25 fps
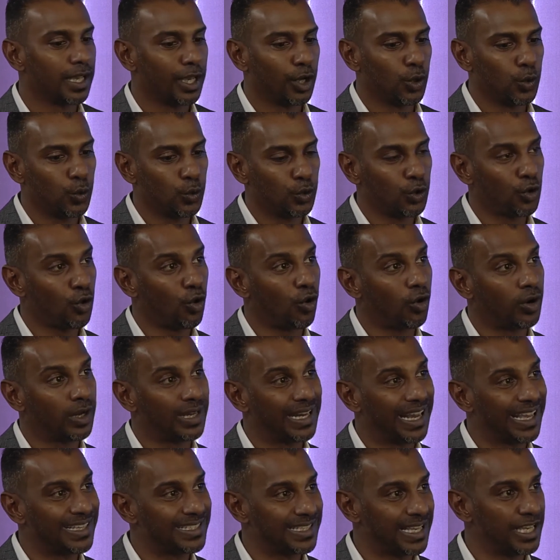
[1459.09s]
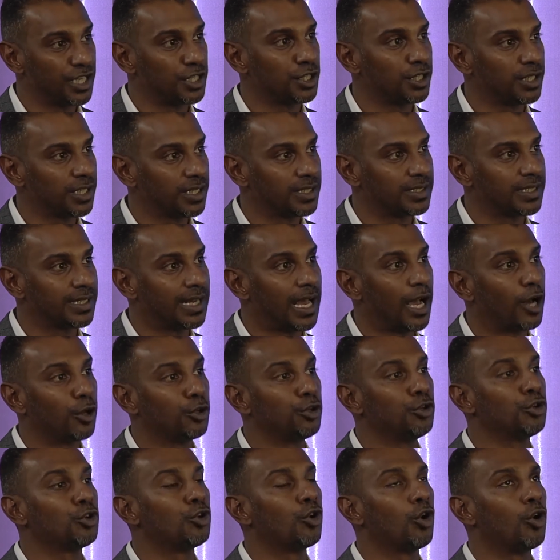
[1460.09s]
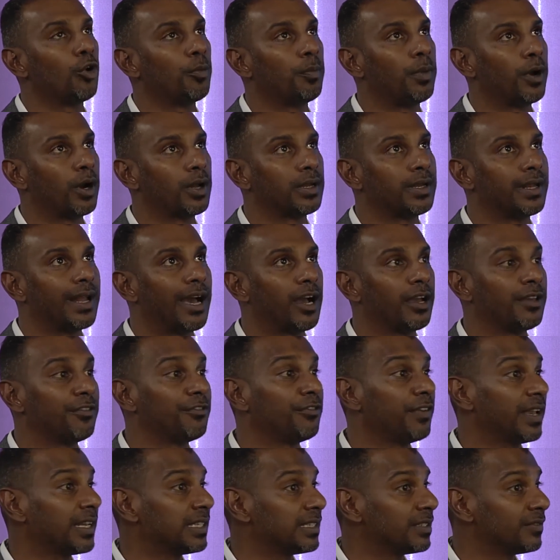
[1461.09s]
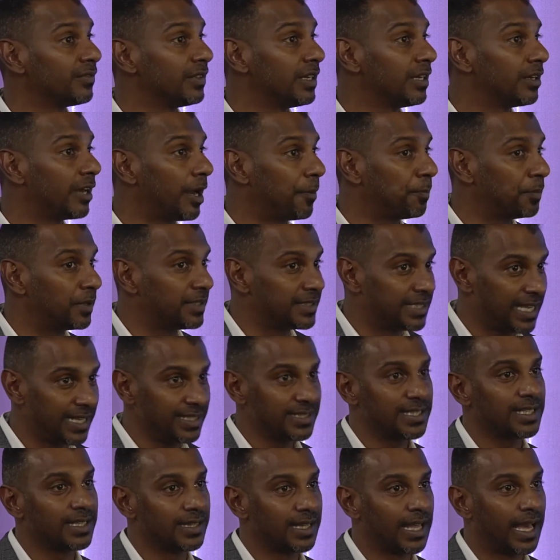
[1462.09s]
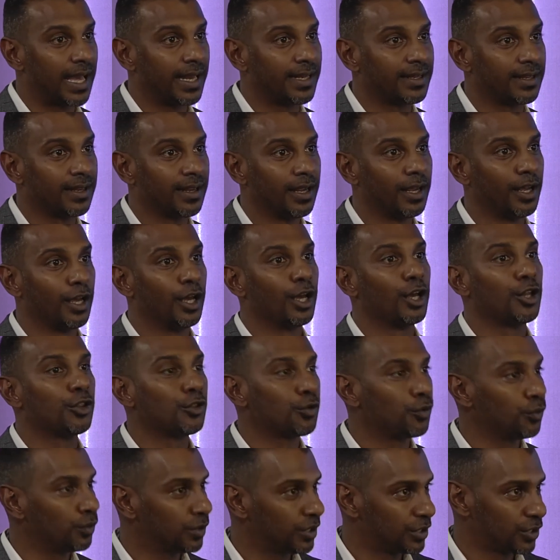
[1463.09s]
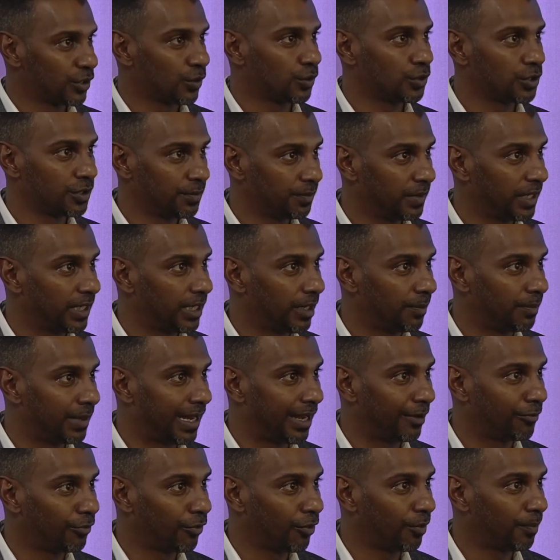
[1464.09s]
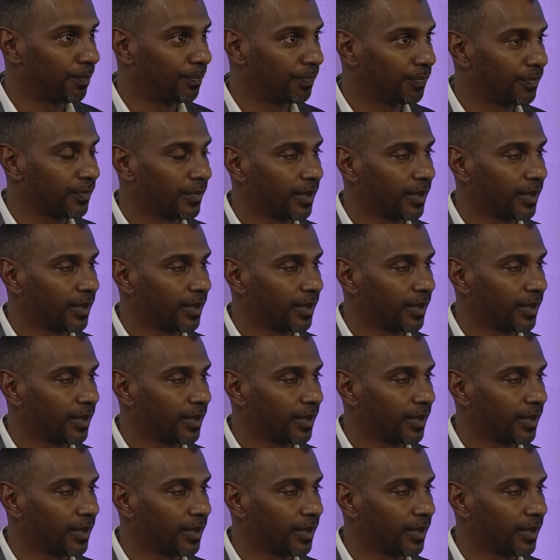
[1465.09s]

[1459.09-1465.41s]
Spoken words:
who your organization is, and how do you go about now effectively representing that through the social media platform.